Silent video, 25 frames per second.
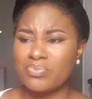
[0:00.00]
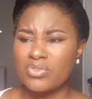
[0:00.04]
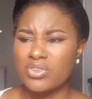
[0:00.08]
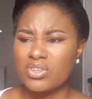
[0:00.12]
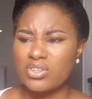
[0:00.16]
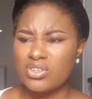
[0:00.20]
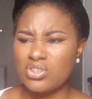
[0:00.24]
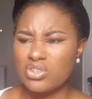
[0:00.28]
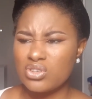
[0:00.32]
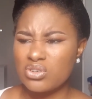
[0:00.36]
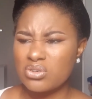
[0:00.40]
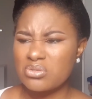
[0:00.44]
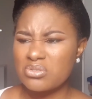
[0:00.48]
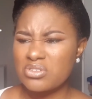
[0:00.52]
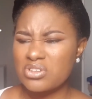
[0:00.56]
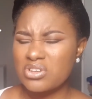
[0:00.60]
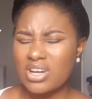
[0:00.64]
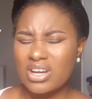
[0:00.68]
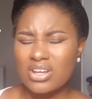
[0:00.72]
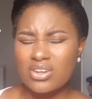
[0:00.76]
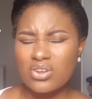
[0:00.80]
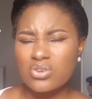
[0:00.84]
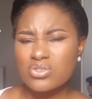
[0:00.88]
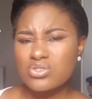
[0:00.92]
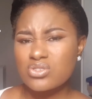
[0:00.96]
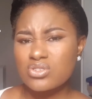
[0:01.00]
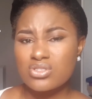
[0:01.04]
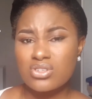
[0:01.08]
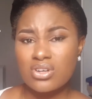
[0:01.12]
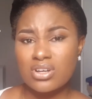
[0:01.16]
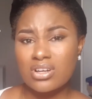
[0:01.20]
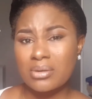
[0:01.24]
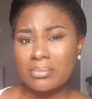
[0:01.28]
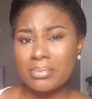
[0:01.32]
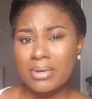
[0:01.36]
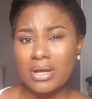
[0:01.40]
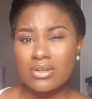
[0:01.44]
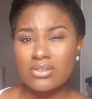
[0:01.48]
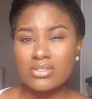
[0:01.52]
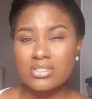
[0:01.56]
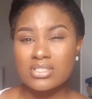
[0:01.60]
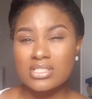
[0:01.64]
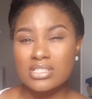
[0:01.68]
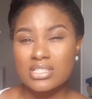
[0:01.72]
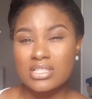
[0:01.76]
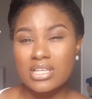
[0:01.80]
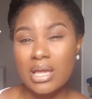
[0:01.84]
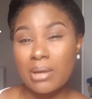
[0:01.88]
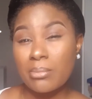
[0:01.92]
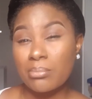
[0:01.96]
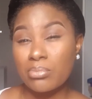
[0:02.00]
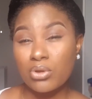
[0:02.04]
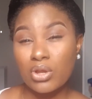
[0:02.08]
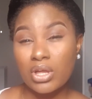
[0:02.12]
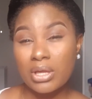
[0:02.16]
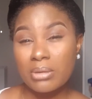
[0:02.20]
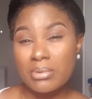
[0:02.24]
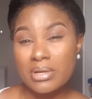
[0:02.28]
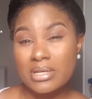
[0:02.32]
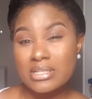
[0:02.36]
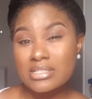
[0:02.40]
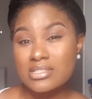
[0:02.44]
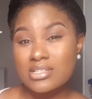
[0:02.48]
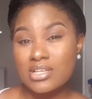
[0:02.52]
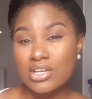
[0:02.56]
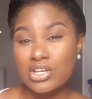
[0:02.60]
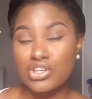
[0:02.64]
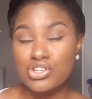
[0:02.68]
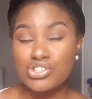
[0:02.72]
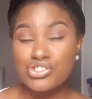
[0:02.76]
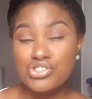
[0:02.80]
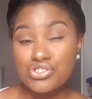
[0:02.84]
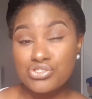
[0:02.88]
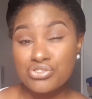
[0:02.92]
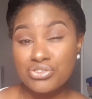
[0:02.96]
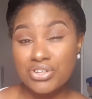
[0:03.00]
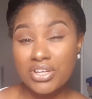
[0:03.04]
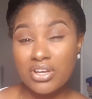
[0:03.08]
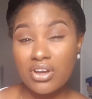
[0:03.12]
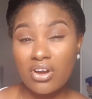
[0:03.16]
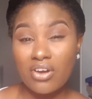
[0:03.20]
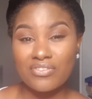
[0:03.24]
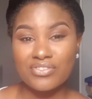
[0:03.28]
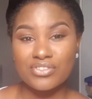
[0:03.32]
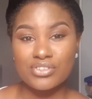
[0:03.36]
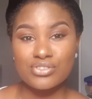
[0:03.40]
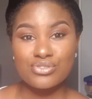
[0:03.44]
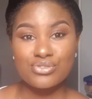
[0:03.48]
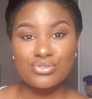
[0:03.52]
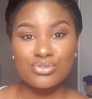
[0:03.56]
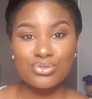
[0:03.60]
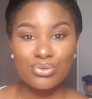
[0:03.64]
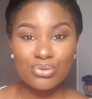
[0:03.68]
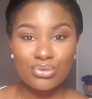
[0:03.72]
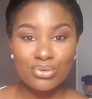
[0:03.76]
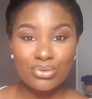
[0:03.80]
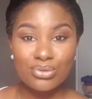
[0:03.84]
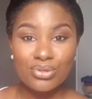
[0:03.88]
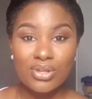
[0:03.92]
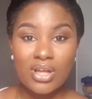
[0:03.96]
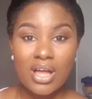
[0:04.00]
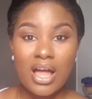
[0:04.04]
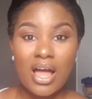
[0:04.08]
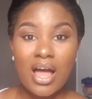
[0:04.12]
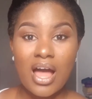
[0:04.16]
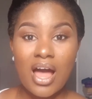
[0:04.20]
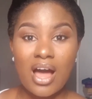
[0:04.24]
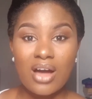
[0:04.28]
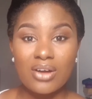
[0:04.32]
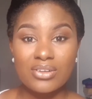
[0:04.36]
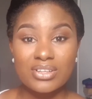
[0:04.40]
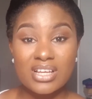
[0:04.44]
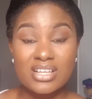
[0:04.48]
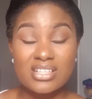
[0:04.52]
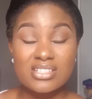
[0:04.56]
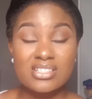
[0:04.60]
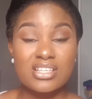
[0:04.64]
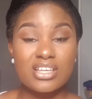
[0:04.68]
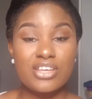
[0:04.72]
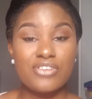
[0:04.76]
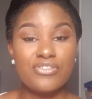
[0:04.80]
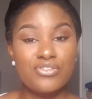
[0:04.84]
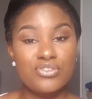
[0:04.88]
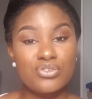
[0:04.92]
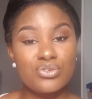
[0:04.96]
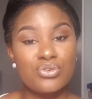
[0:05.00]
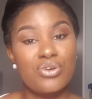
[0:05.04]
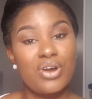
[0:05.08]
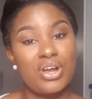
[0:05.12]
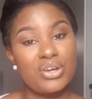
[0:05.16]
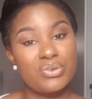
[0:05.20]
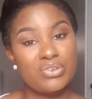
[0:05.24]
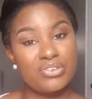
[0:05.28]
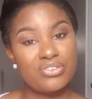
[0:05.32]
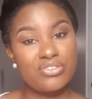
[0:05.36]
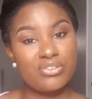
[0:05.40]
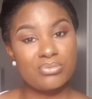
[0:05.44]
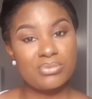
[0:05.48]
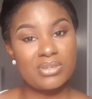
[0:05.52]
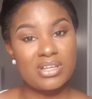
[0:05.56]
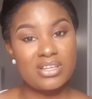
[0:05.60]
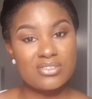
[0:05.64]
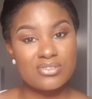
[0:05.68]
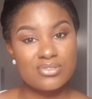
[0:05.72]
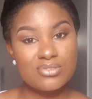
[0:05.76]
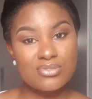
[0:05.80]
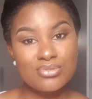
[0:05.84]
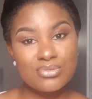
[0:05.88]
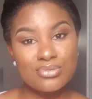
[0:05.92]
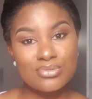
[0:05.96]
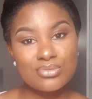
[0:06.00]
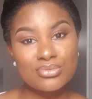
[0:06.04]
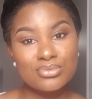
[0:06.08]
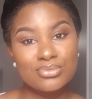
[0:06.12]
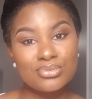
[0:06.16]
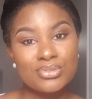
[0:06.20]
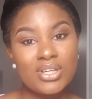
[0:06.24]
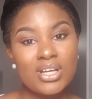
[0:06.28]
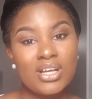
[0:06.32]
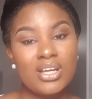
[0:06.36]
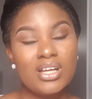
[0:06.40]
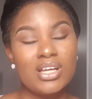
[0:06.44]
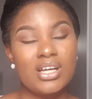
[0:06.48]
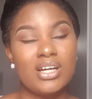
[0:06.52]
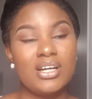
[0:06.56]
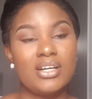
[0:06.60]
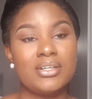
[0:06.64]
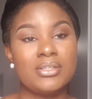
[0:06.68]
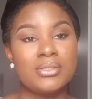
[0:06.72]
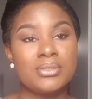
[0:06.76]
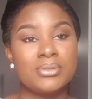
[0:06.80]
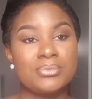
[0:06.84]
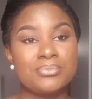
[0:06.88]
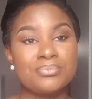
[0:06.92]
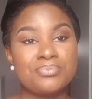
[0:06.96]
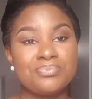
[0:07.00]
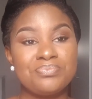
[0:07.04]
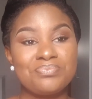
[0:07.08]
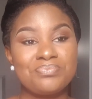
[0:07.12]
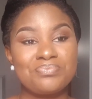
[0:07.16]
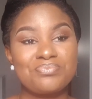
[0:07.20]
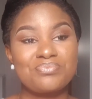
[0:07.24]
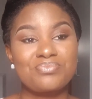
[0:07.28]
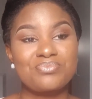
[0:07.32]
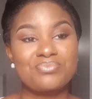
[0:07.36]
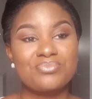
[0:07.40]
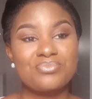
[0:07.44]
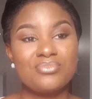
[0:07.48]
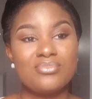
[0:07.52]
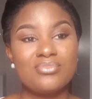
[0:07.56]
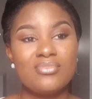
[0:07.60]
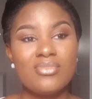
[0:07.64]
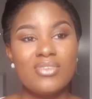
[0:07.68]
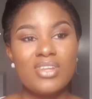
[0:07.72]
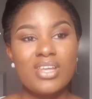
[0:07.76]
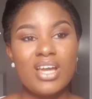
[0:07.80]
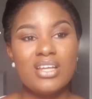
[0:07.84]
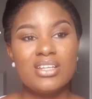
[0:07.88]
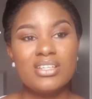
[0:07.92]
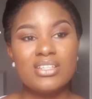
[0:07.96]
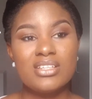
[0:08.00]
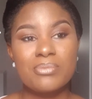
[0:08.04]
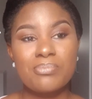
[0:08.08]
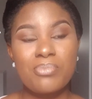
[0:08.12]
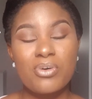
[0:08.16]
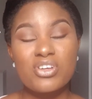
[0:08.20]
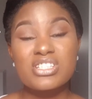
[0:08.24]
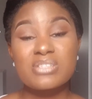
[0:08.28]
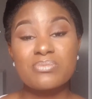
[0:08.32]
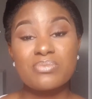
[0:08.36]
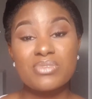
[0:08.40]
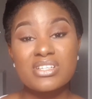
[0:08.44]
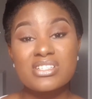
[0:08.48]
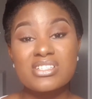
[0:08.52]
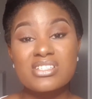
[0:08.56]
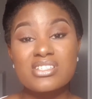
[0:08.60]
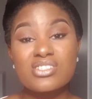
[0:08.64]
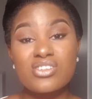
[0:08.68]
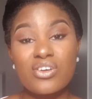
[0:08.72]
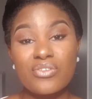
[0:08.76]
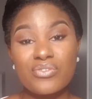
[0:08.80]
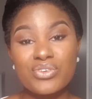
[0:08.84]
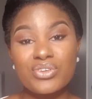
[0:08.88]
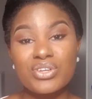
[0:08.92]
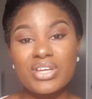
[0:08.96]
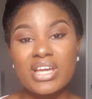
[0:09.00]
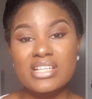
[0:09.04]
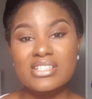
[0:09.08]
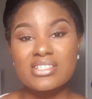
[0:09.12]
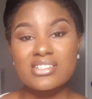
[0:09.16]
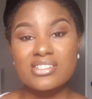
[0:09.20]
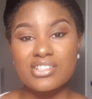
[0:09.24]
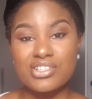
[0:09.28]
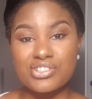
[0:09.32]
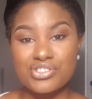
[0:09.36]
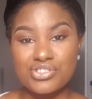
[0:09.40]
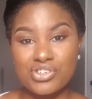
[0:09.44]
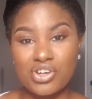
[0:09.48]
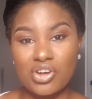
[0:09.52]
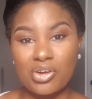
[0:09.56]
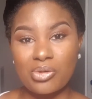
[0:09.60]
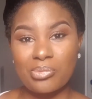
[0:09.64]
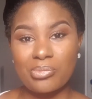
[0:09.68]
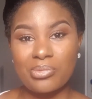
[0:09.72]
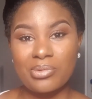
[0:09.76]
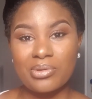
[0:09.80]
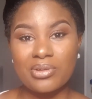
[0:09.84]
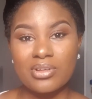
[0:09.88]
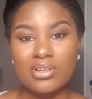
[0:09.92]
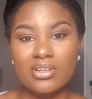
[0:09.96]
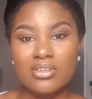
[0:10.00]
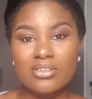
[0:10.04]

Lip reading: you know, you can also talk about the employment history of the school, how that if you graduate from that school, the possibilities of you getting a job,